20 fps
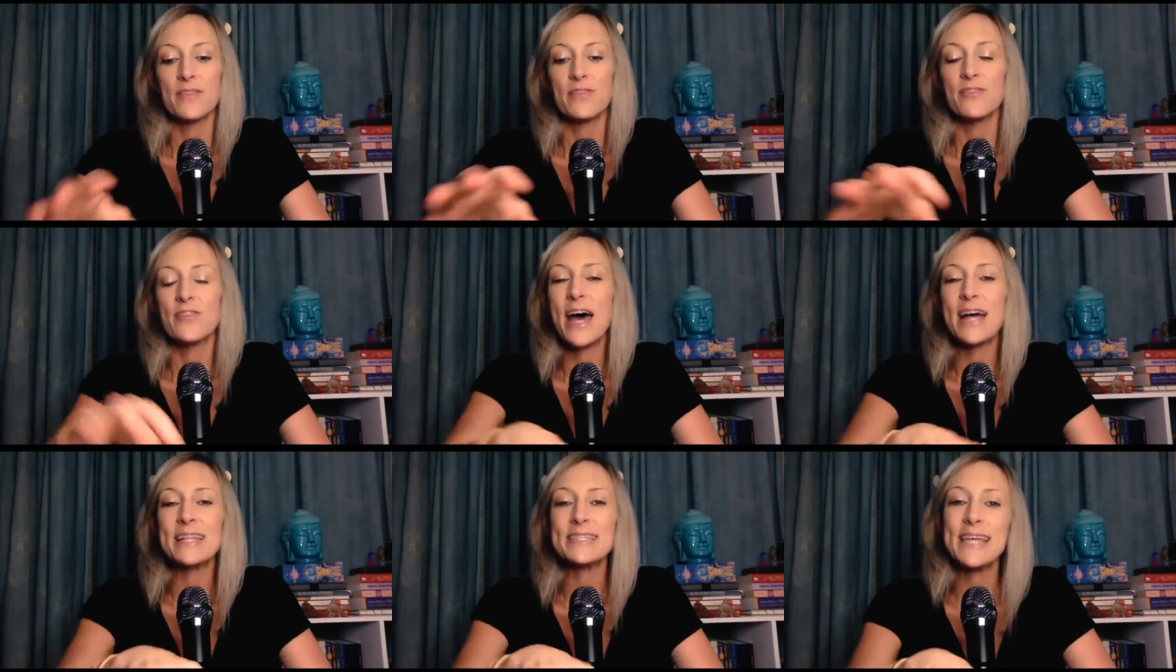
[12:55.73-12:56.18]

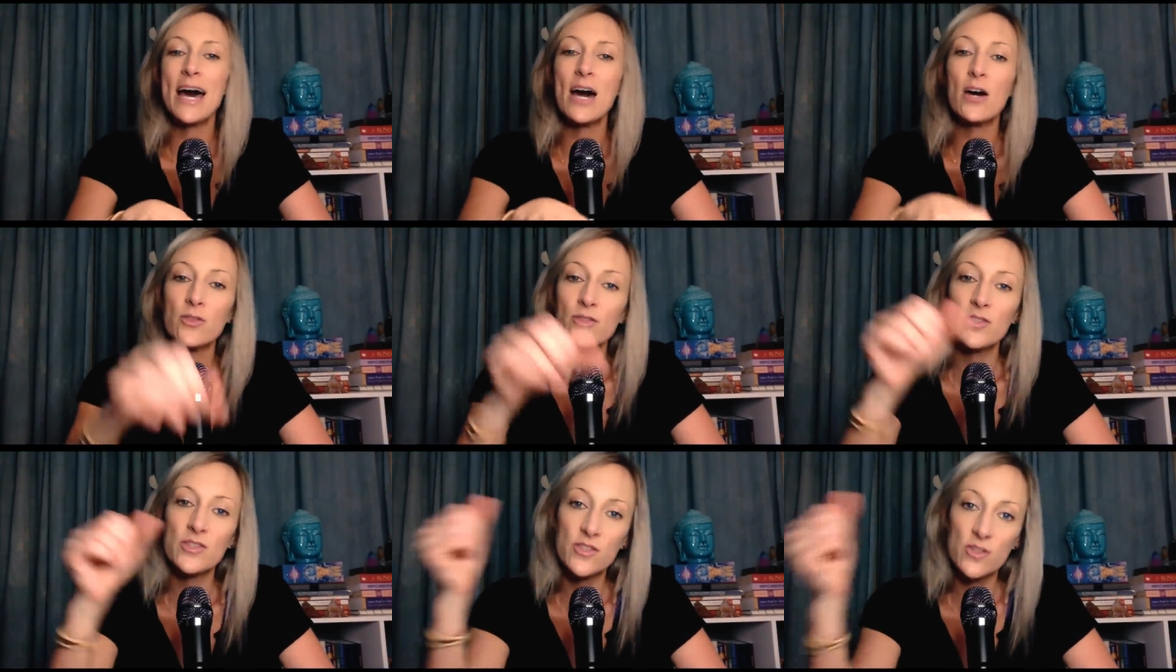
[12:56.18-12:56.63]
That's
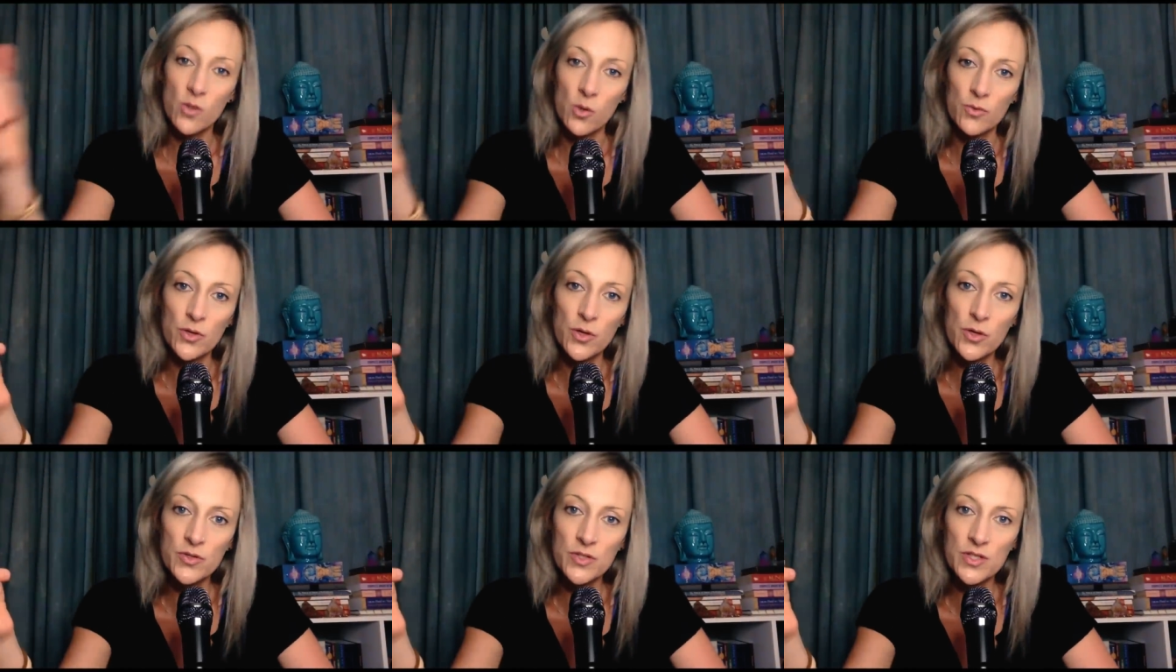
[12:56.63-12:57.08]
how the
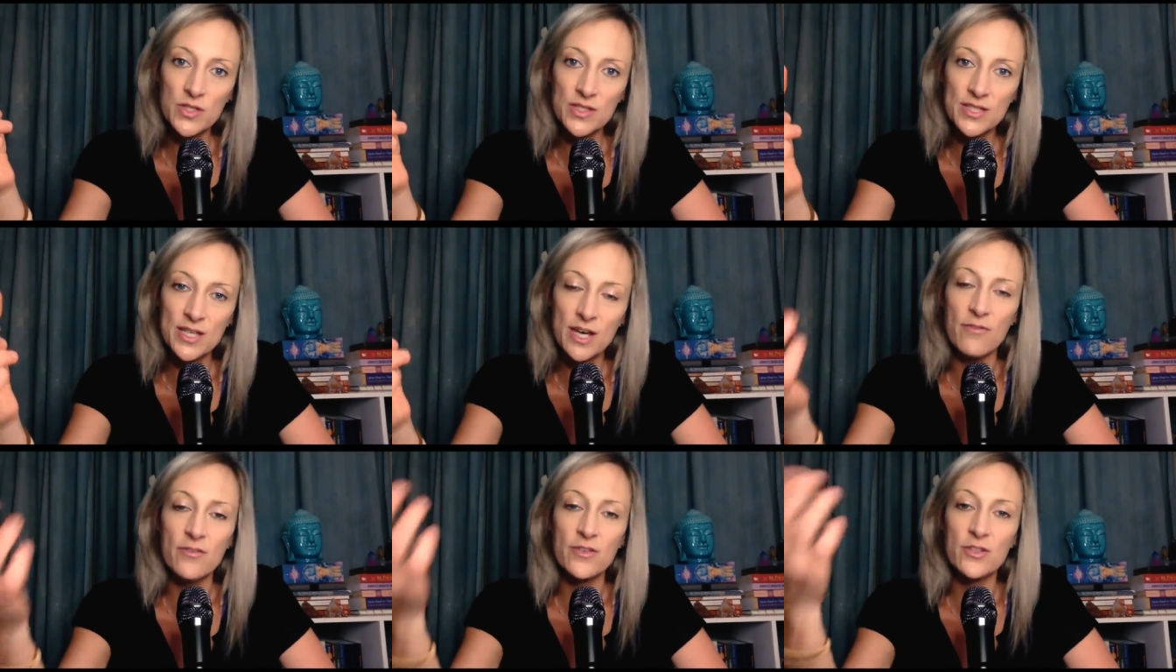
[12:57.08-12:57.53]
soul knows
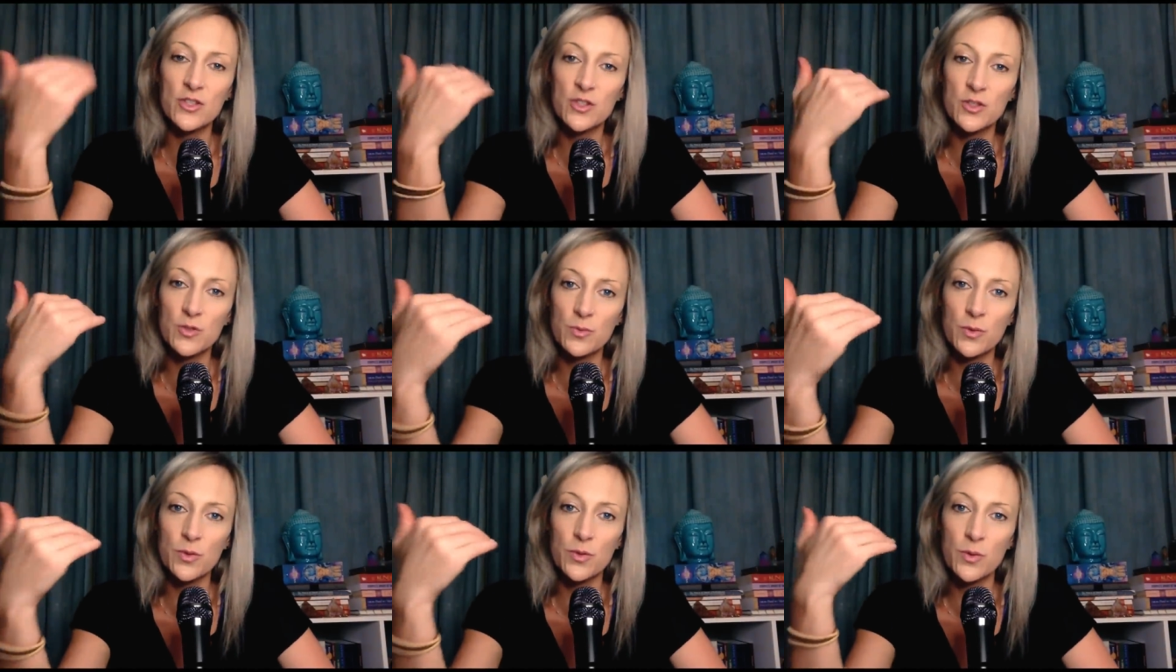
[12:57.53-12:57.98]
itself is
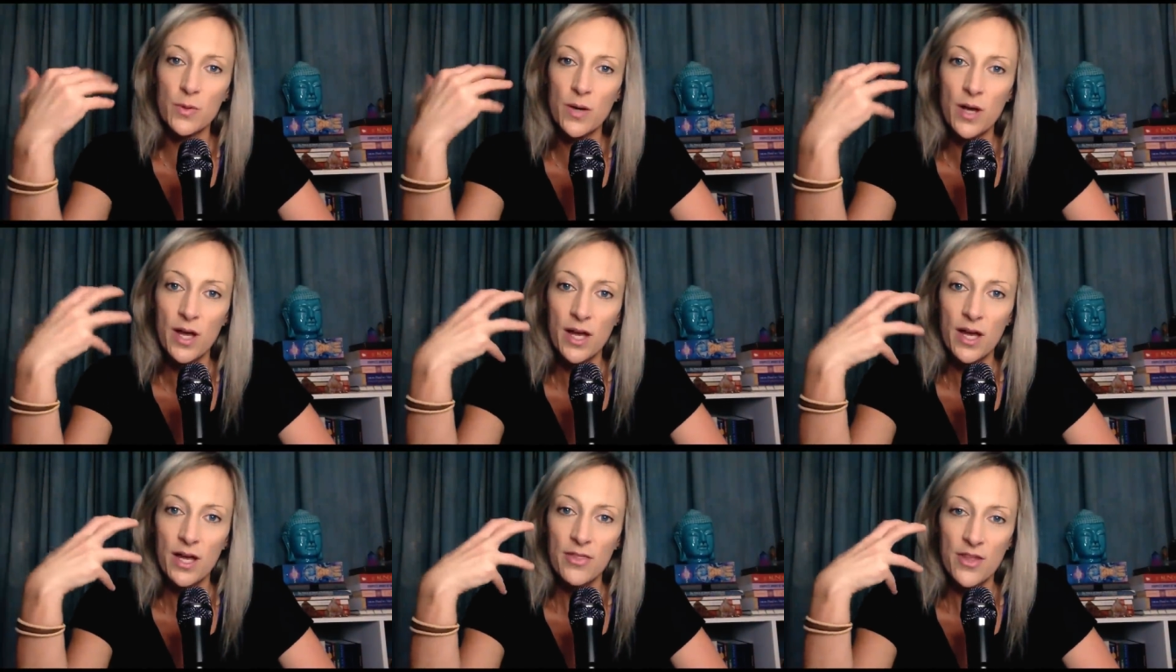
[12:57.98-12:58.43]

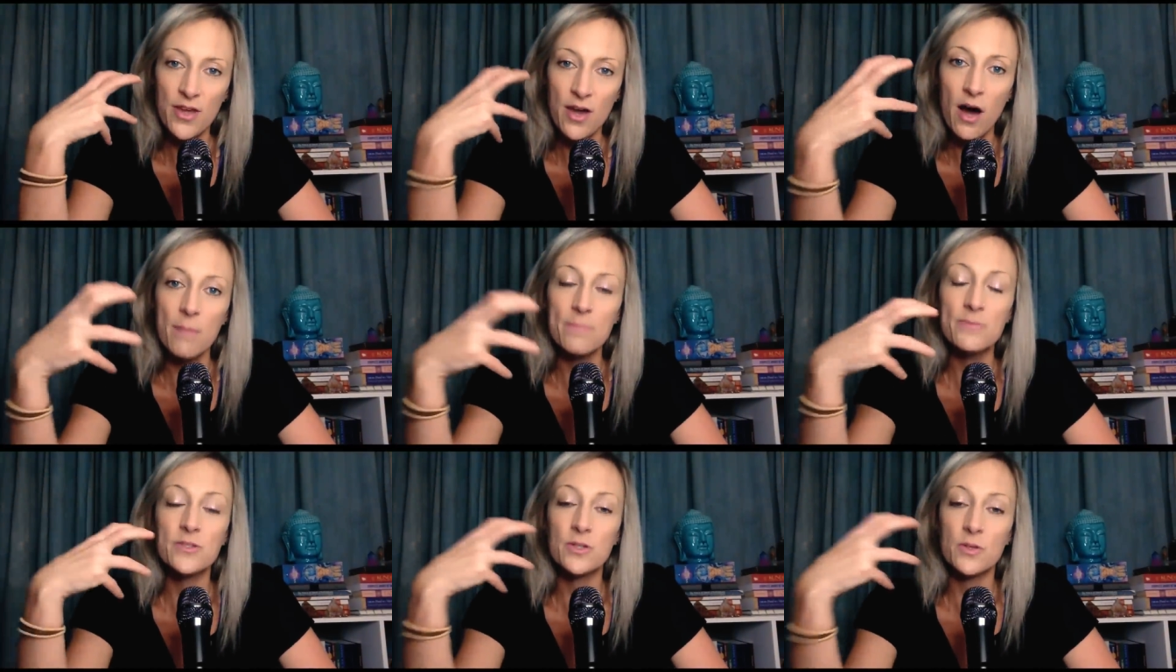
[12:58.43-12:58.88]
through the
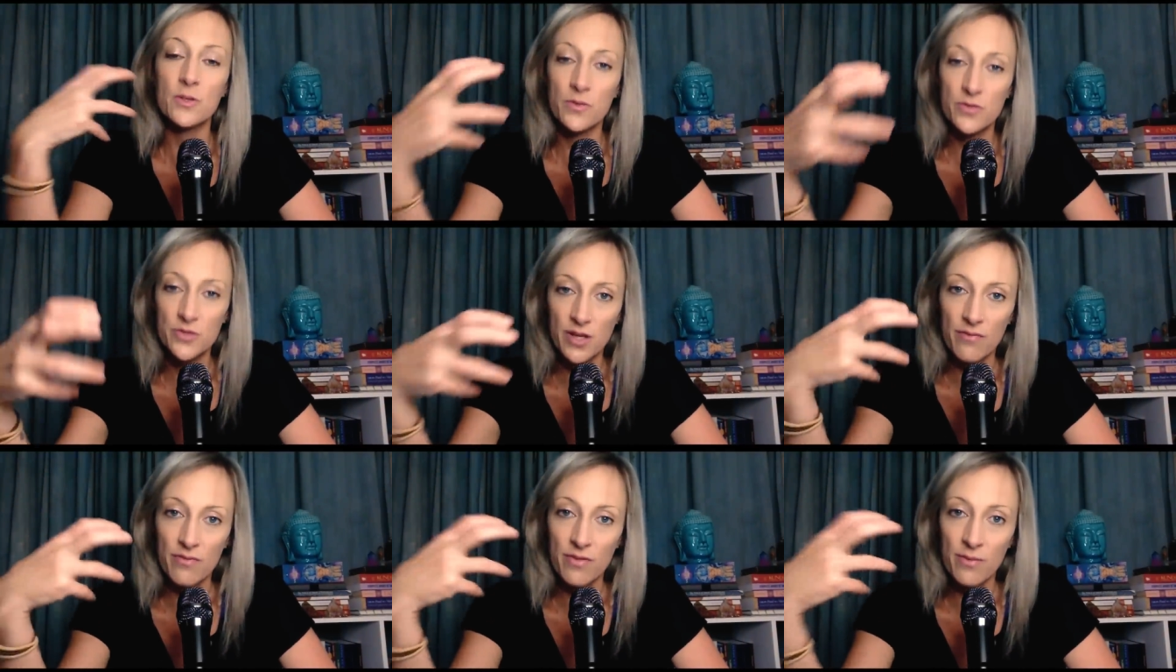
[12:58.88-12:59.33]

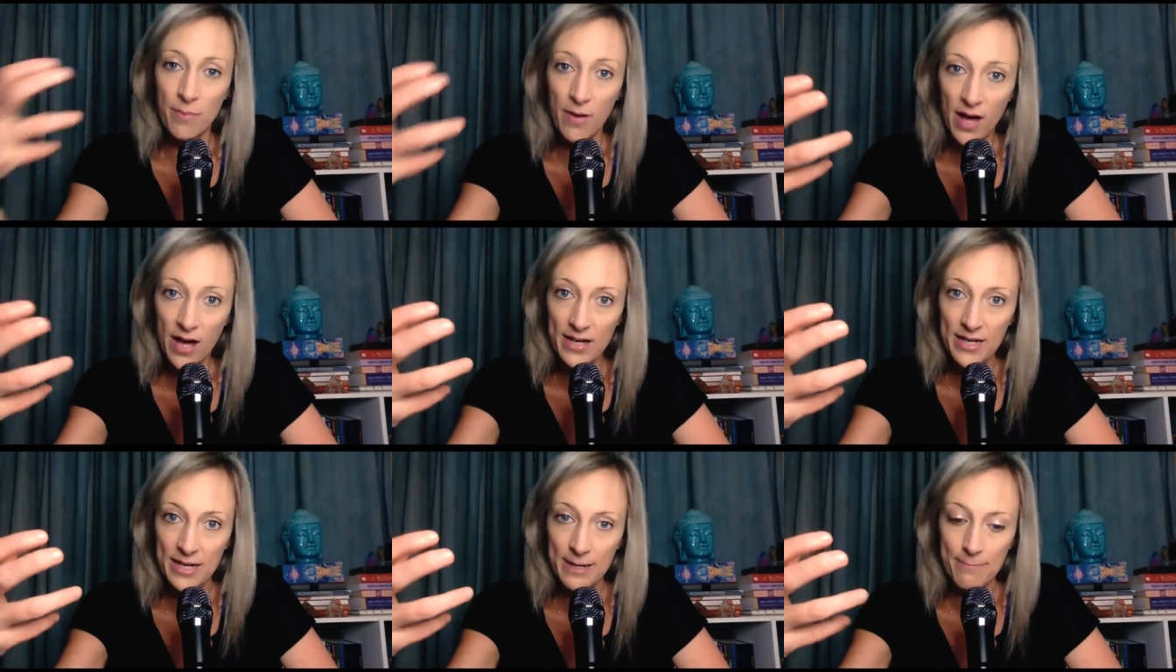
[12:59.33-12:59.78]
obstacles of the
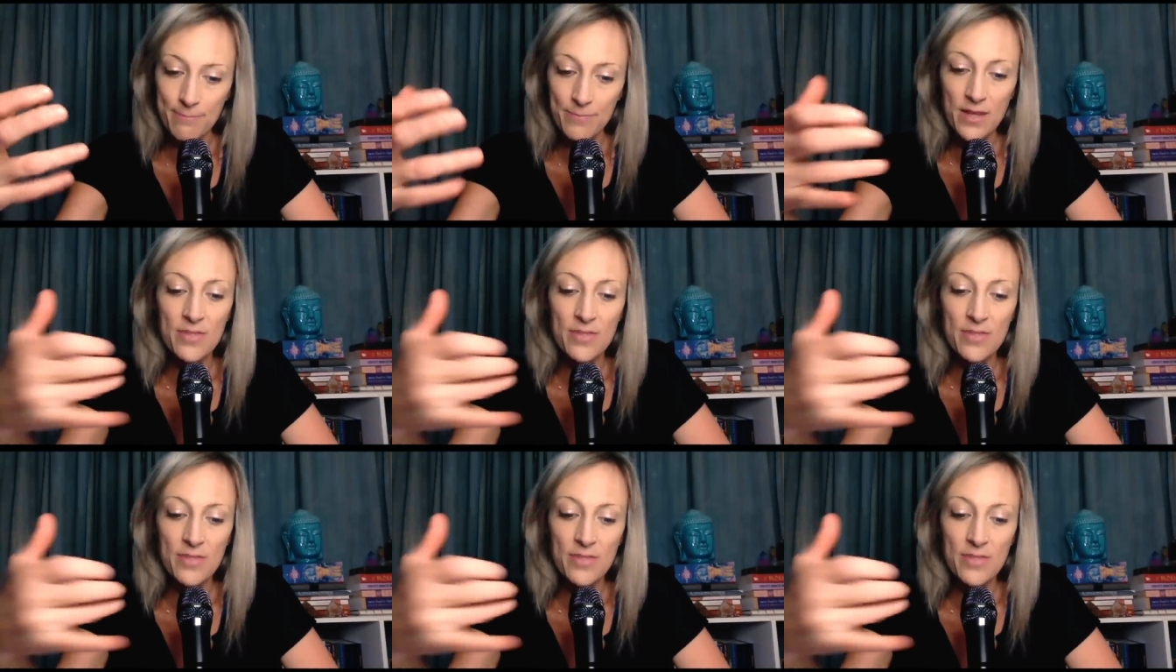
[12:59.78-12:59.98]
body.